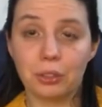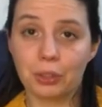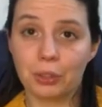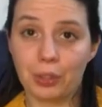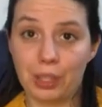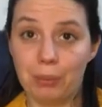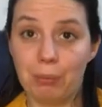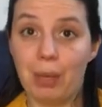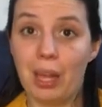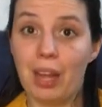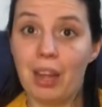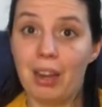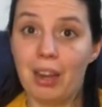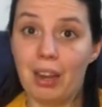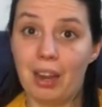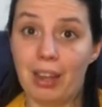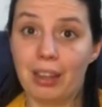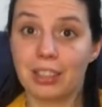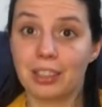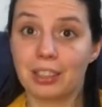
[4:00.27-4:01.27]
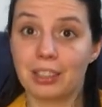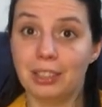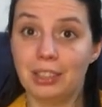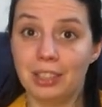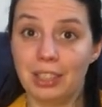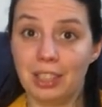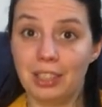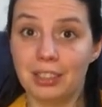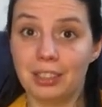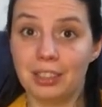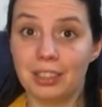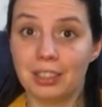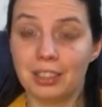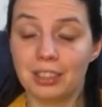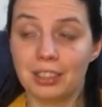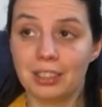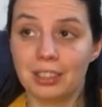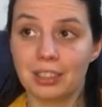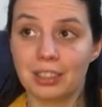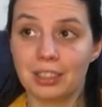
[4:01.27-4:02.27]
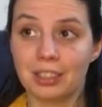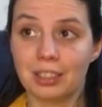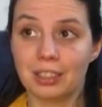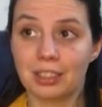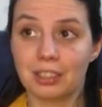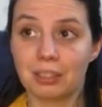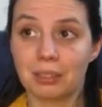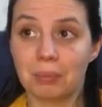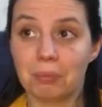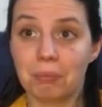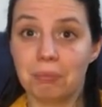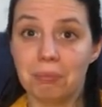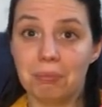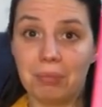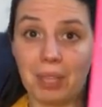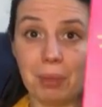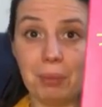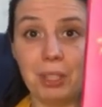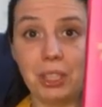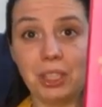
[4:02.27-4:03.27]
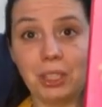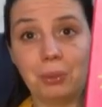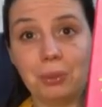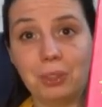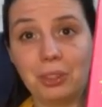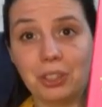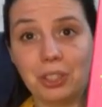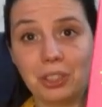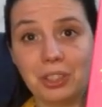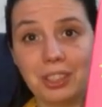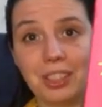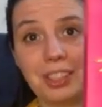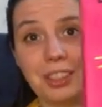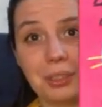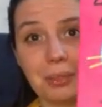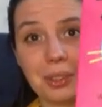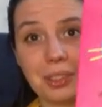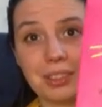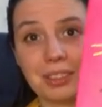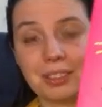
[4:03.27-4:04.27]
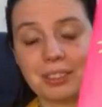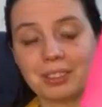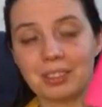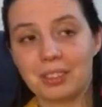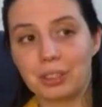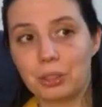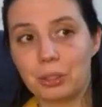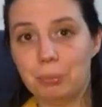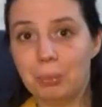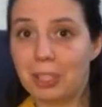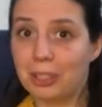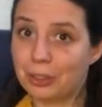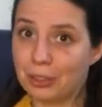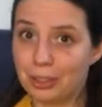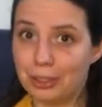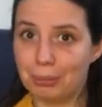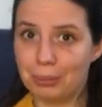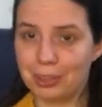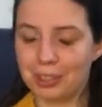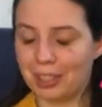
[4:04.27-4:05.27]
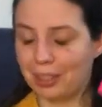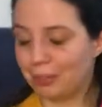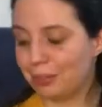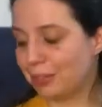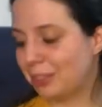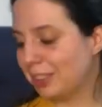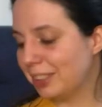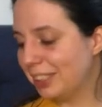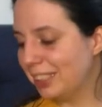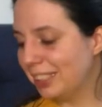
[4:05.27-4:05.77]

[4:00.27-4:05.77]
grandma likes to knit, maybe she will enjoy this one. Could be a Christmas gift.